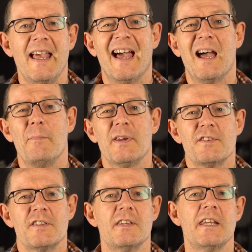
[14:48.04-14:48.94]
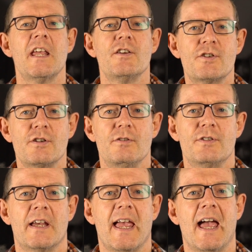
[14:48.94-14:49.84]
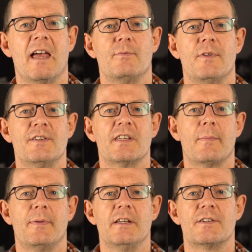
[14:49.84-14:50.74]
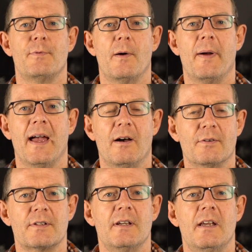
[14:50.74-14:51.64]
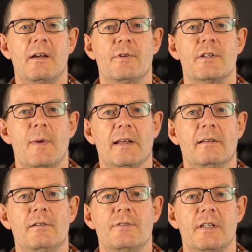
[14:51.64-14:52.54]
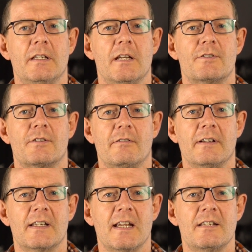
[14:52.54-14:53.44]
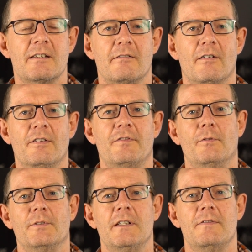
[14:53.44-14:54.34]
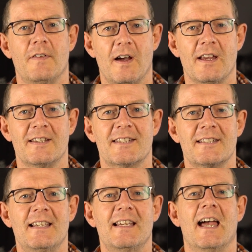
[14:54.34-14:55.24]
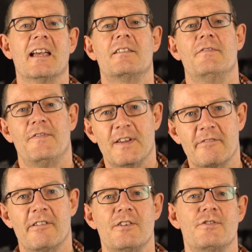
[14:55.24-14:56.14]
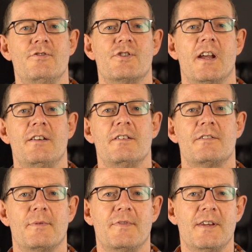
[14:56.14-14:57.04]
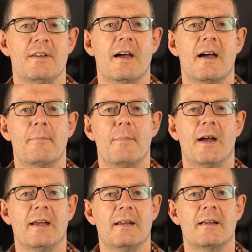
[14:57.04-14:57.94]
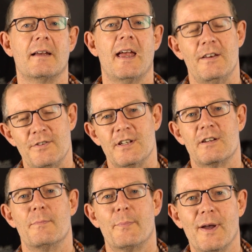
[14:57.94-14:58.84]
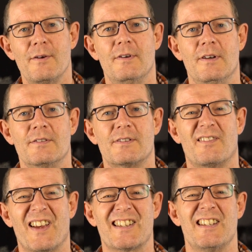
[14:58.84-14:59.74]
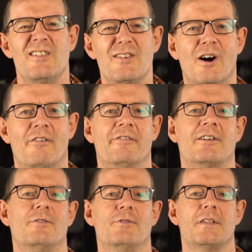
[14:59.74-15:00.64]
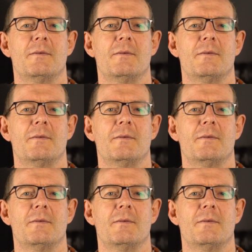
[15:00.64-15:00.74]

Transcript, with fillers: And because of the issues I had with the Zappi swap out, which meant losing the historic data on the faulty device, and configuration changes with the my energy components, I've actually not recorded the